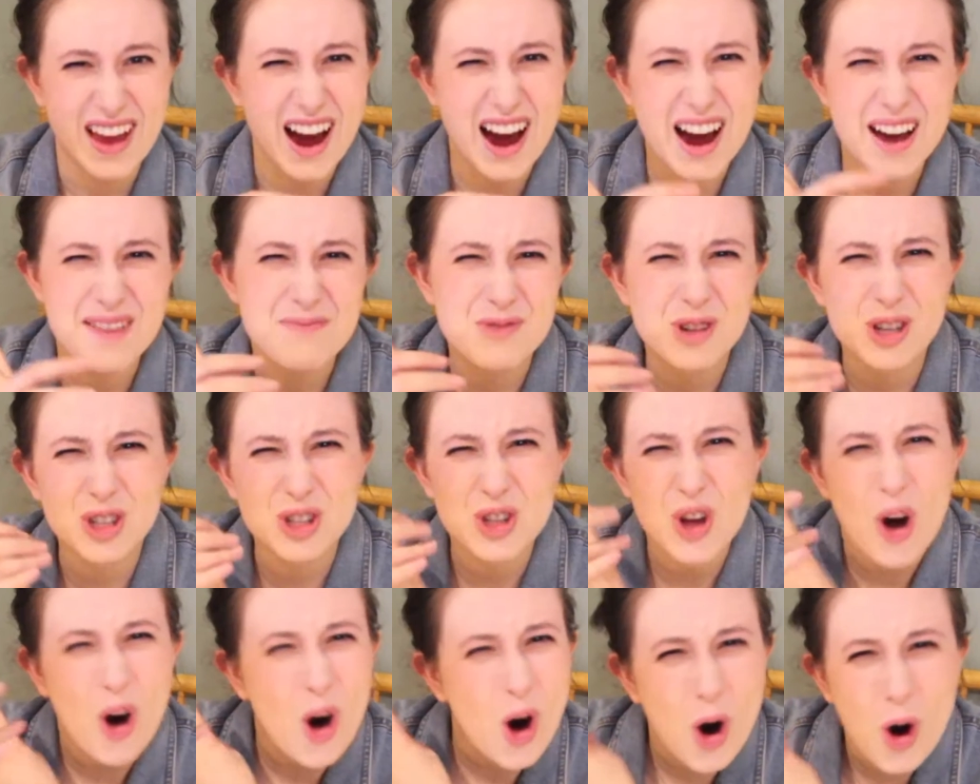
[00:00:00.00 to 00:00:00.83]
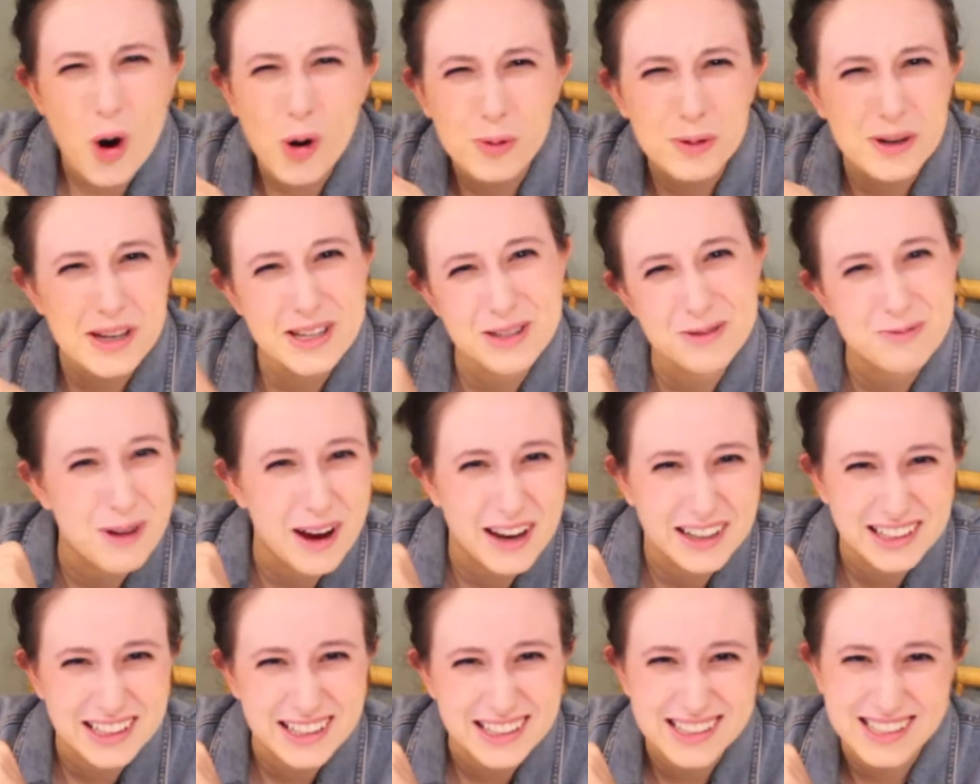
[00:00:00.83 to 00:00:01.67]
I'm just always
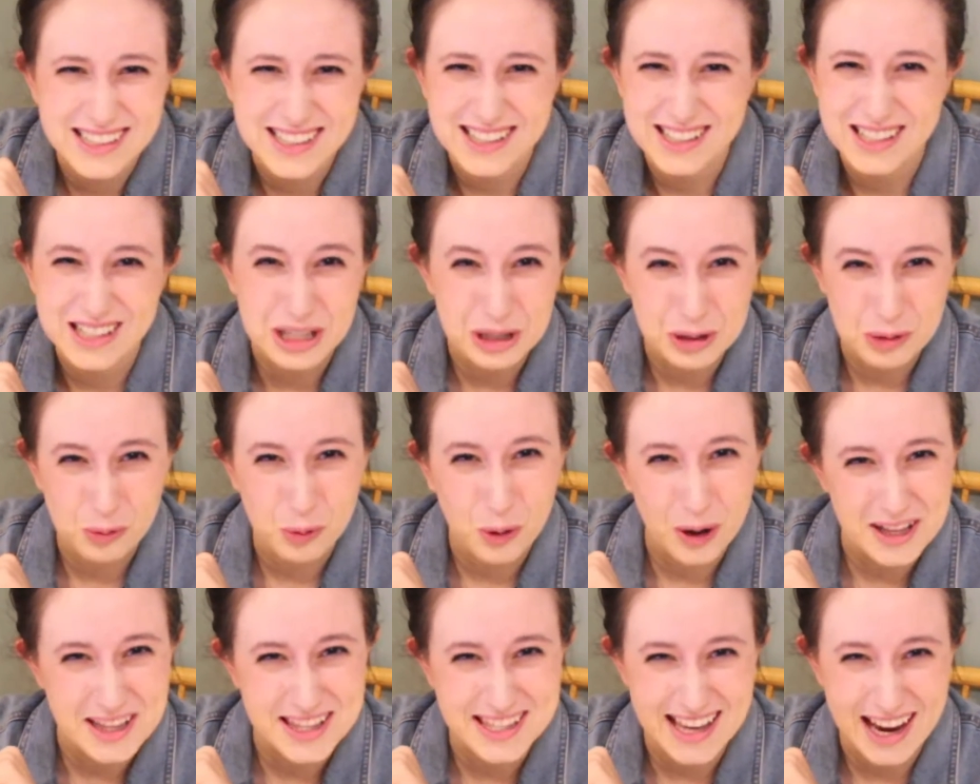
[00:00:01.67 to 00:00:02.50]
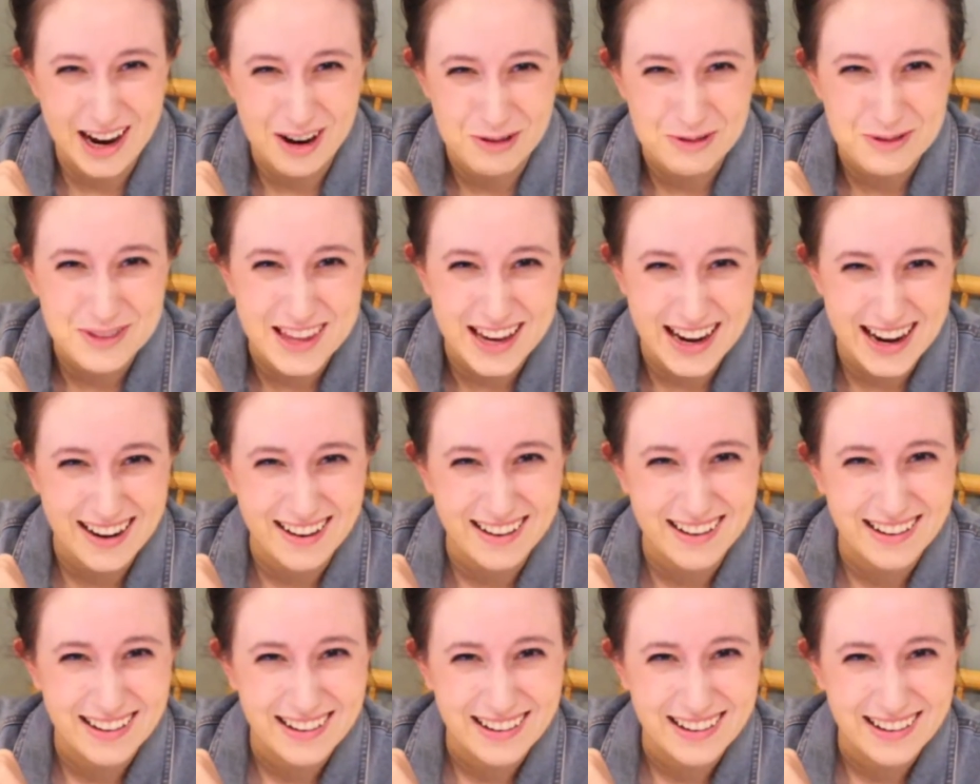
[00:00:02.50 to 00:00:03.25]
ready to see what's out there.